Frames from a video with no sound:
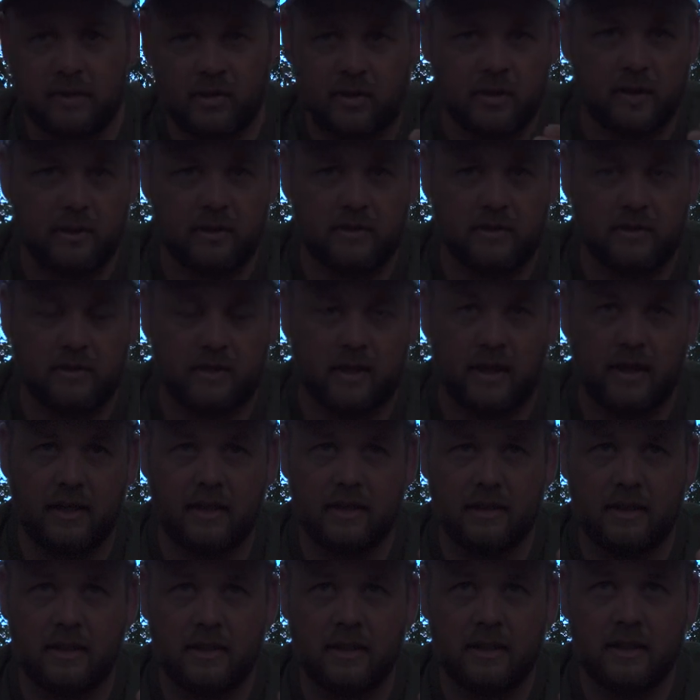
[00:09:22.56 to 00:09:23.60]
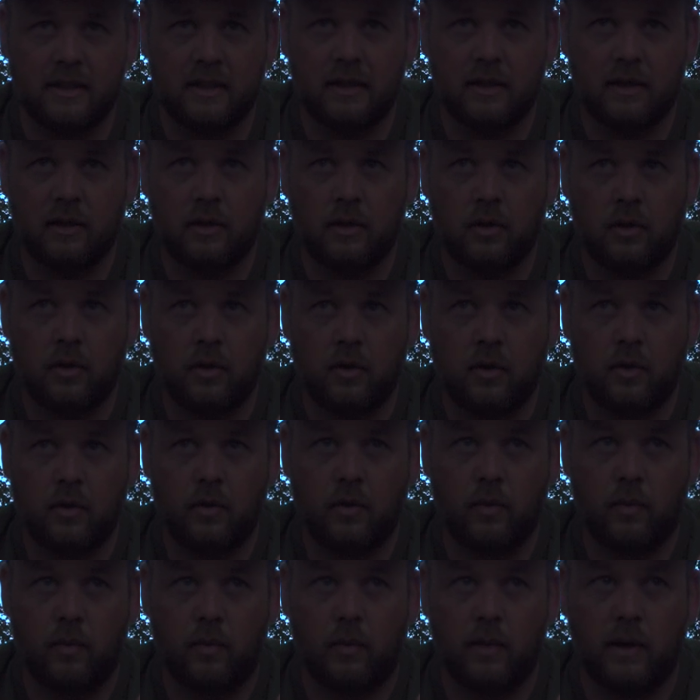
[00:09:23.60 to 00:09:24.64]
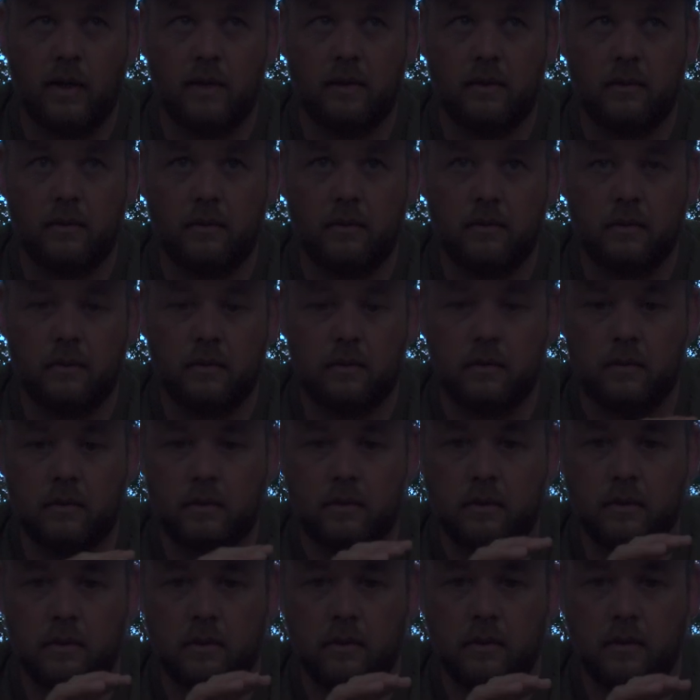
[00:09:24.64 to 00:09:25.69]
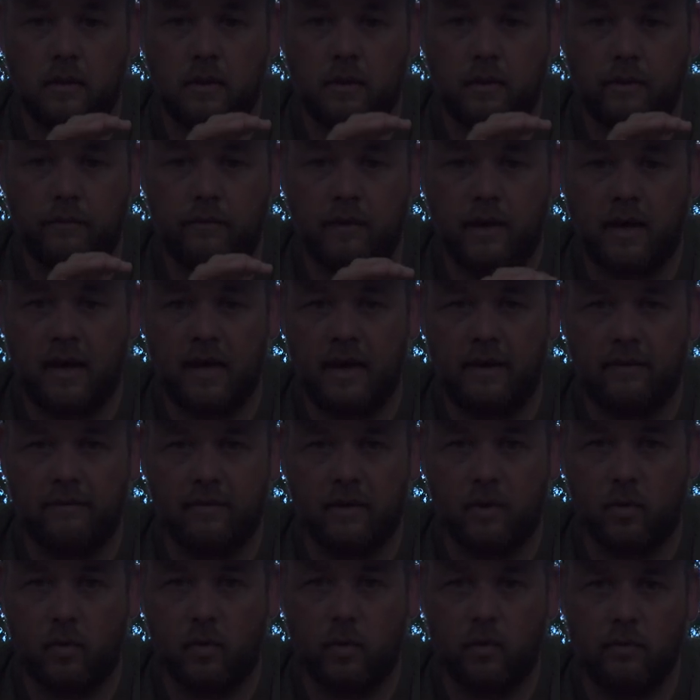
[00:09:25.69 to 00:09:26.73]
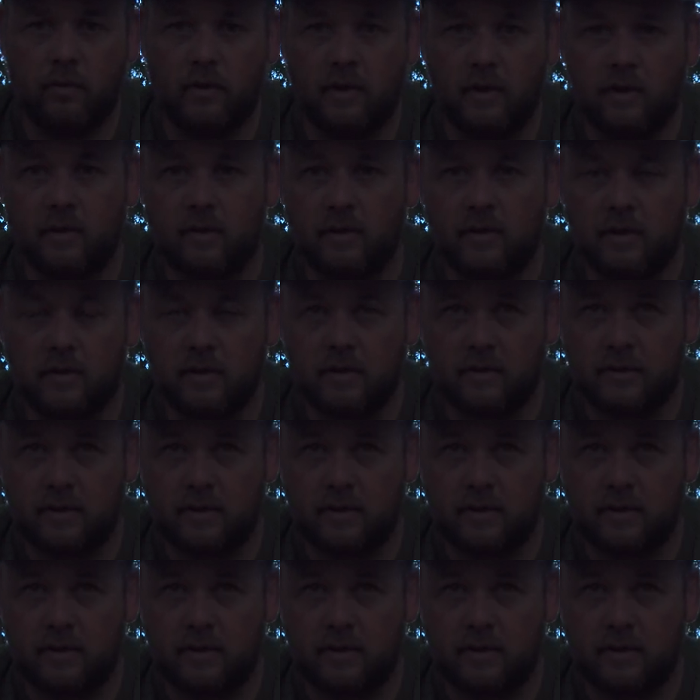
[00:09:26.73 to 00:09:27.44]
trails, right? Well, if I have the corn there, they'll